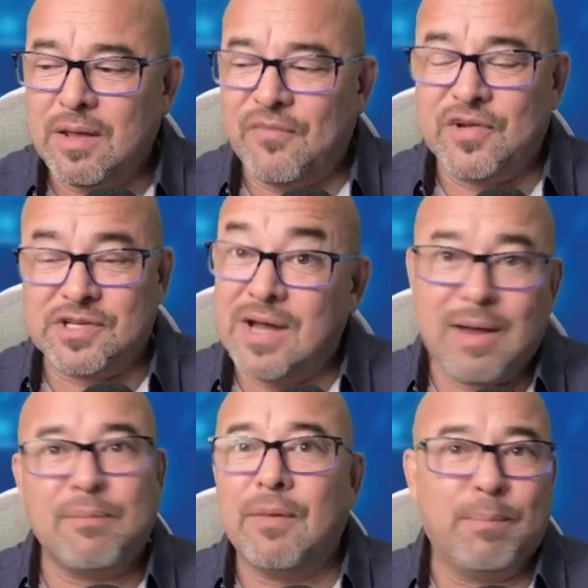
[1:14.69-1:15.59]
If it's
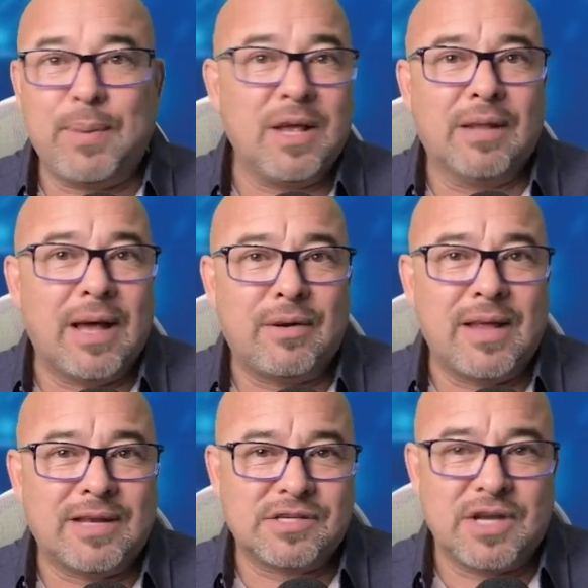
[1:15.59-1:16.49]
not being allowed to
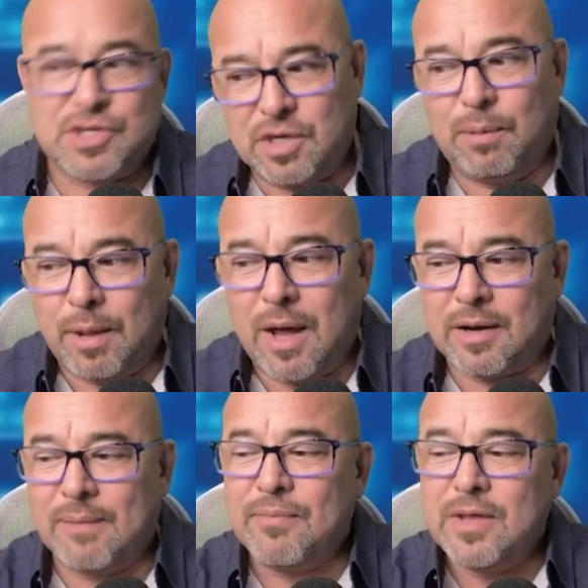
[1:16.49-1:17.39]
that destination, it'll
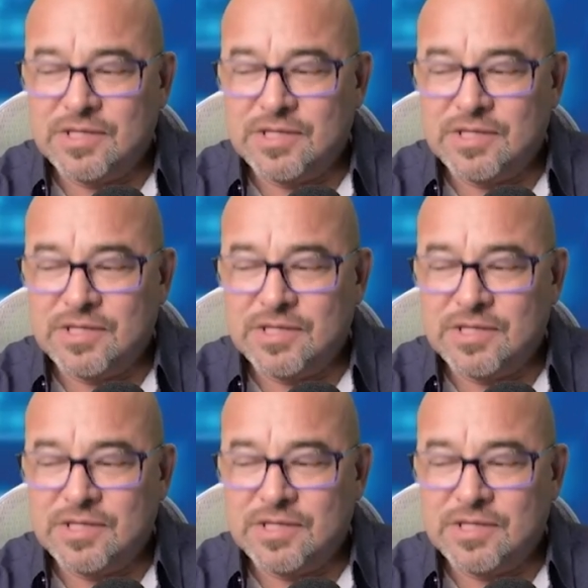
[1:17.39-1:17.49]
block it.